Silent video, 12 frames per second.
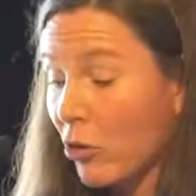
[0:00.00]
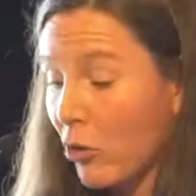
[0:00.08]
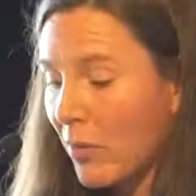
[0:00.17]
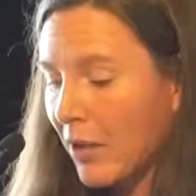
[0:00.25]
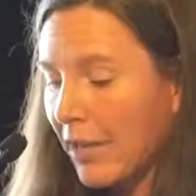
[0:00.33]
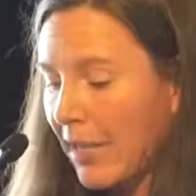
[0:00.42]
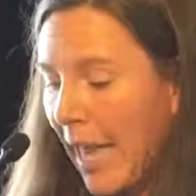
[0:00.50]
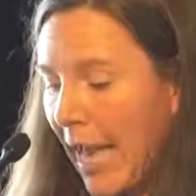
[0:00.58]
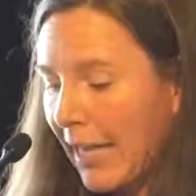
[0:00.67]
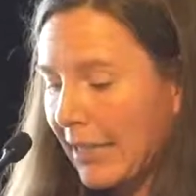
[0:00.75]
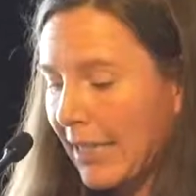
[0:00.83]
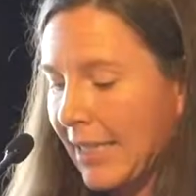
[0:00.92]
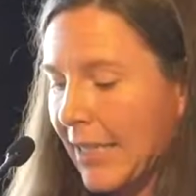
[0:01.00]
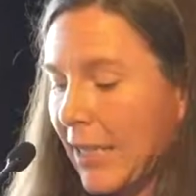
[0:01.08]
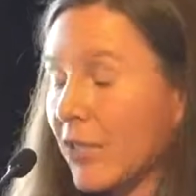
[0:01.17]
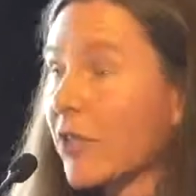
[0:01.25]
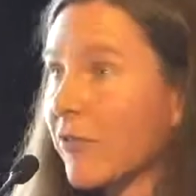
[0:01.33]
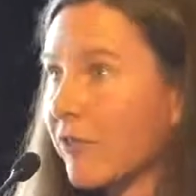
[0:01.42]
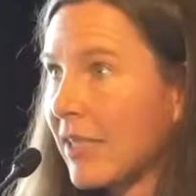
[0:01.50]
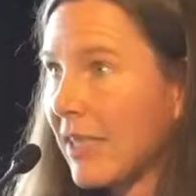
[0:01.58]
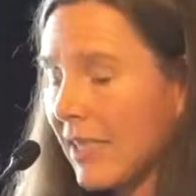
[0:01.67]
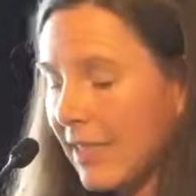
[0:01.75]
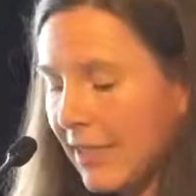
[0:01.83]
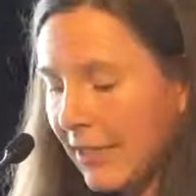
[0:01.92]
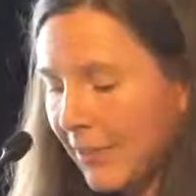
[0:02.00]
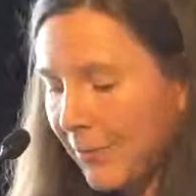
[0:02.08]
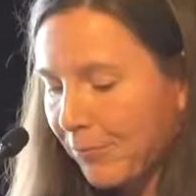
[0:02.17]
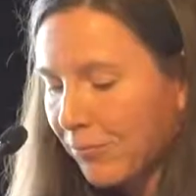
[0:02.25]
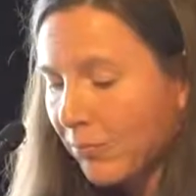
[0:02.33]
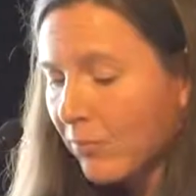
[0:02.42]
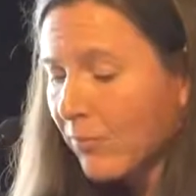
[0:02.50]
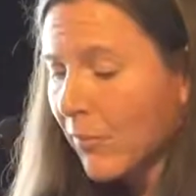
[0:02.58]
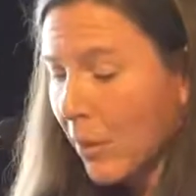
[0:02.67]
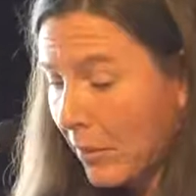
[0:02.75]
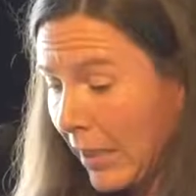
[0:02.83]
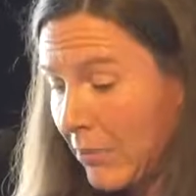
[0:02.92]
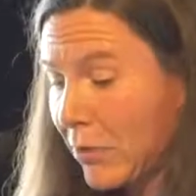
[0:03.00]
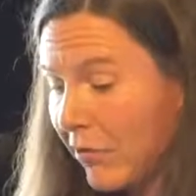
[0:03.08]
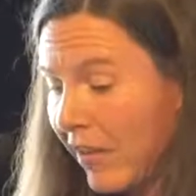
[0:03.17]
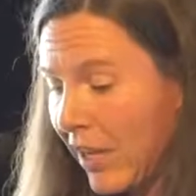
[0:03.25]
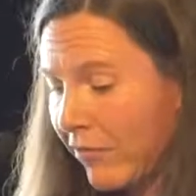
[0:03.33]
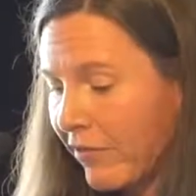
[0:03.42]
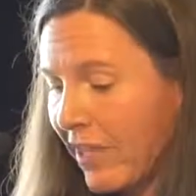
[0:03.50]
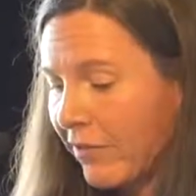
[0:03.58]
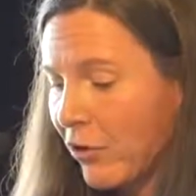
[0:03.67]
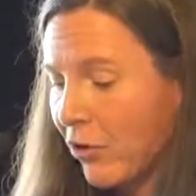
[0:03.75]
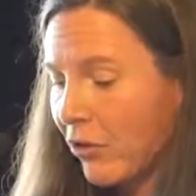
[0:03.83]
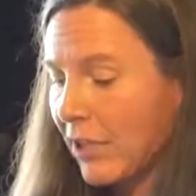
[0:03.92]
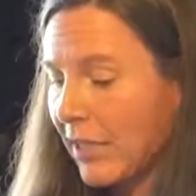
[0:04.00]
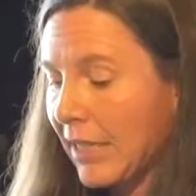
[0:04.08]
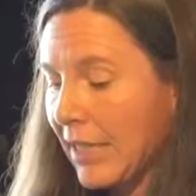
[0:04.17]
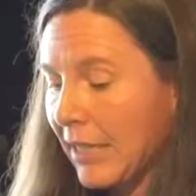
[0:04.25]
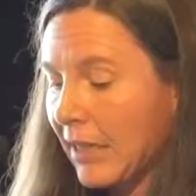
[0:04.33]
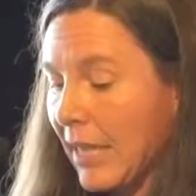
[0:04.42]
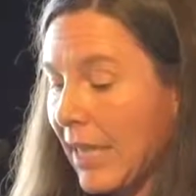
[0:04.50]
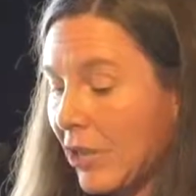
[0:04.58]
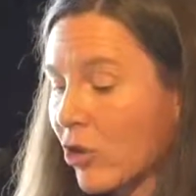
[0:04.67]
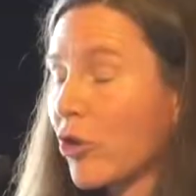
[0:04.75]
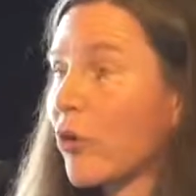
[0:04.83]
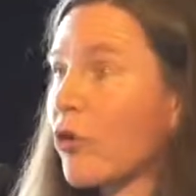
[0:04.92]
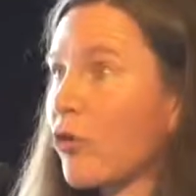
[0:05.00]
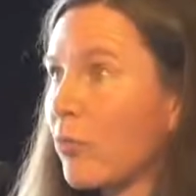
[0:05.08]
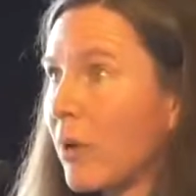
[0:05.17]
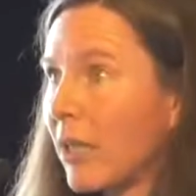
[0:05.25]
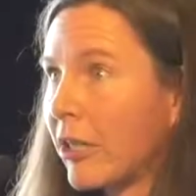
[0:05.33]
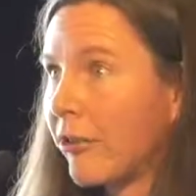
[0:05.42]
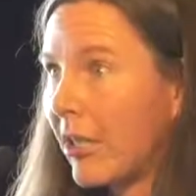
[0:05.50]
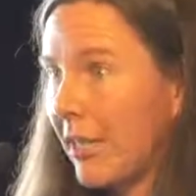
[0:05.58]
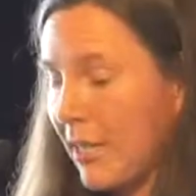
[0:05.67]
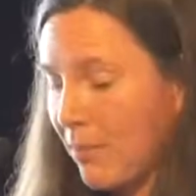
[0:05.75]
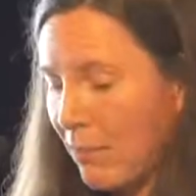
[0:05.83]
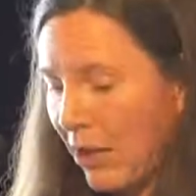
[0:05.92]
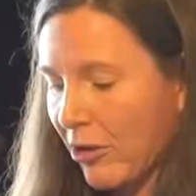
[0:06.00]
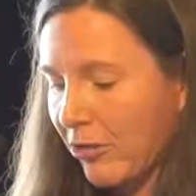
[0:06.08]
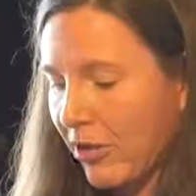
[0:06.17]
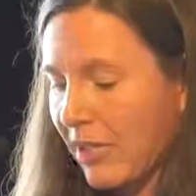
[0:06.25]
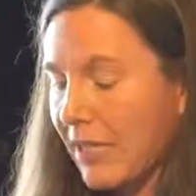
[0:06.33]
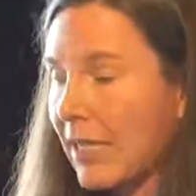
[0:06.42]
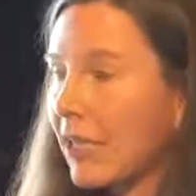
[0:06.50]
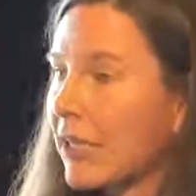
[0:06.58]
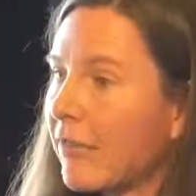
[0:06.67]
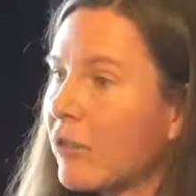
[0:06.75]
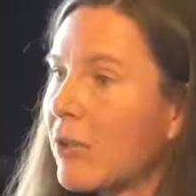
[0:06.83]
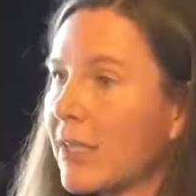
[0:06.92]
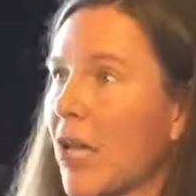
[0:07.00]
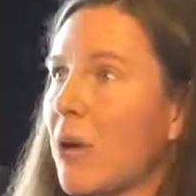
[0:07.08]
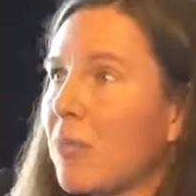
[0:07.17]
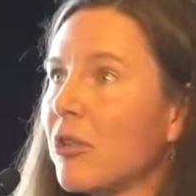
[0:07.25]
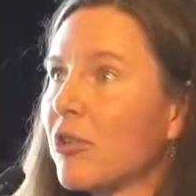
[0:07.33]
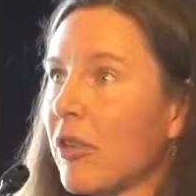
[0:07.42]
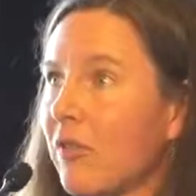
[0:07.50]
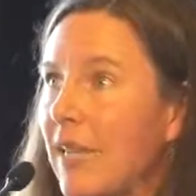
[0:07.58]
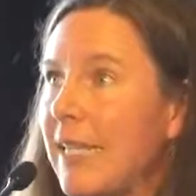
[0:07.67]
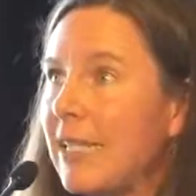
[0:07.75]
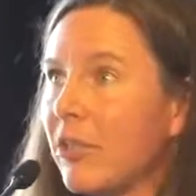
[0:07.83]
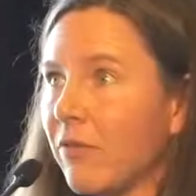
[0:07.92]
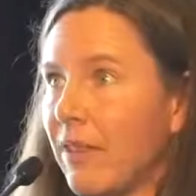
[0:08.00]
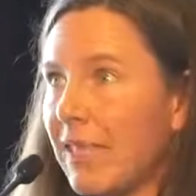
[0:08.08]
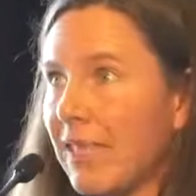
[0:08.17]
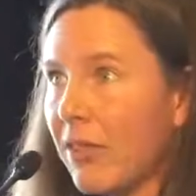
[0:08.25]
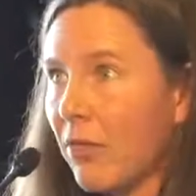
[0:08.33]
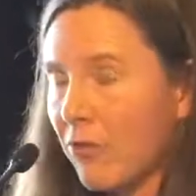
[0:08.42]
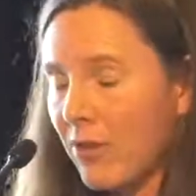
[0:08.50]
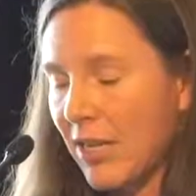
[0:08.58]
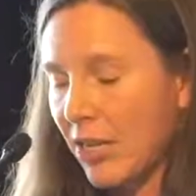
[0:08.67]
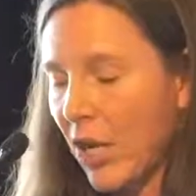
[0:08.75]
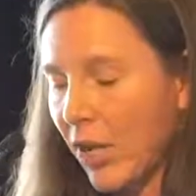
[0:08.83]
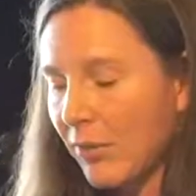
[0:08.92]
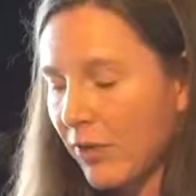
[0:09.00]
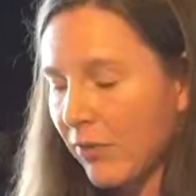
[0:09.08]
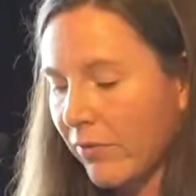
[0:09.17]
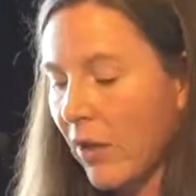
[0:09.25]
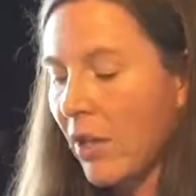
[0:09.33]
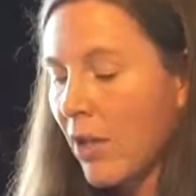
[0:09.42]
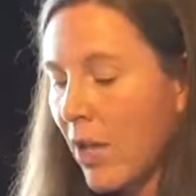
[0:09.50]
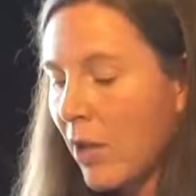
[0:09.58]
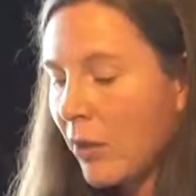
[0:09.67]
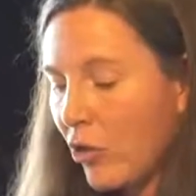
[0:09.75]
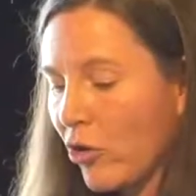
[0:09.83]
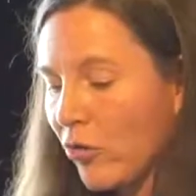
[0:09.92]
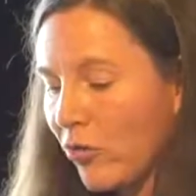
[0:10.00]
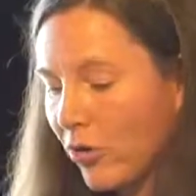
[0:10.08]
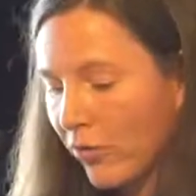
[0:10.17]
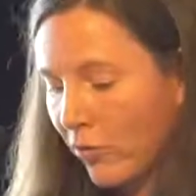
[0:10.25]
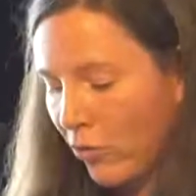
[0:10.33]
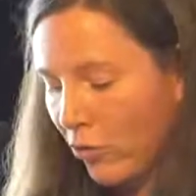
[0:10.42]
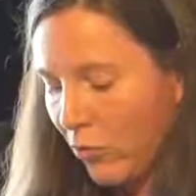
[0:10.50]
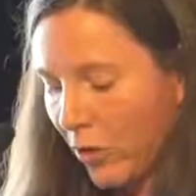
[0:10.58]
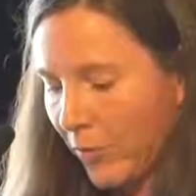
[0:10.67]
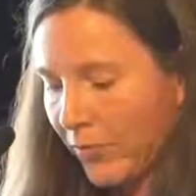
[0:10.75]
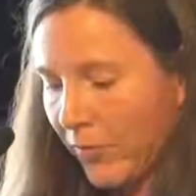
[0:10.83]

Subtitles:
humour can act as sites of resistance, it can provide refuge, and it can exclude by creating boundaries. And I'll give you examples of each of these three types of use of humour.